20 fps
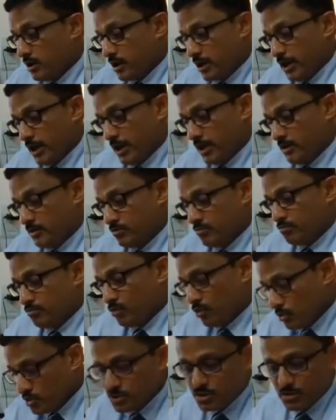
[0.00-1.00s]
And
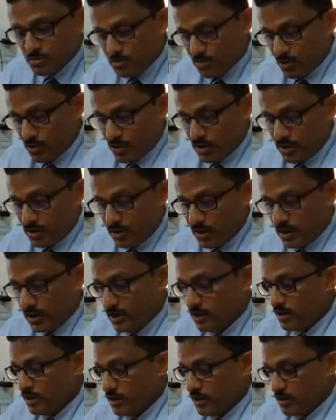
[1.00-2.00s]
most importantly,
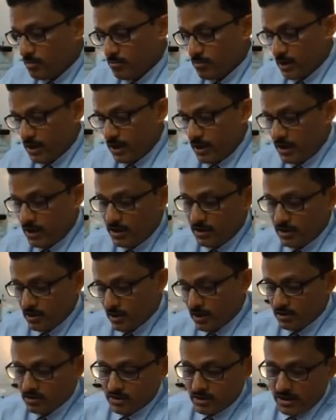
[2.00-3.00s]
my
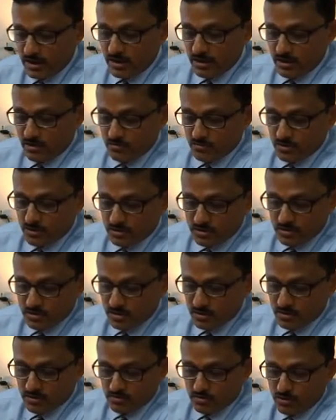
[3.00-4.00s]
other area of
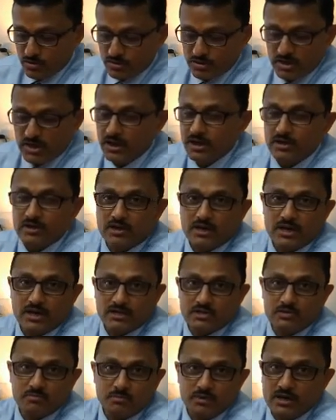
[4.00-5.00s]
concern was the
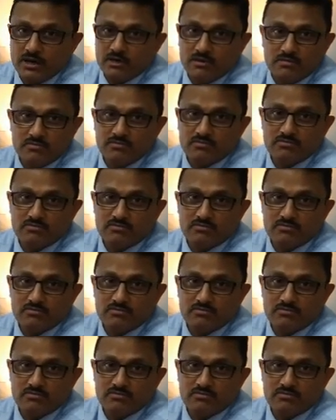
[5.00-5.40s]
internet speed.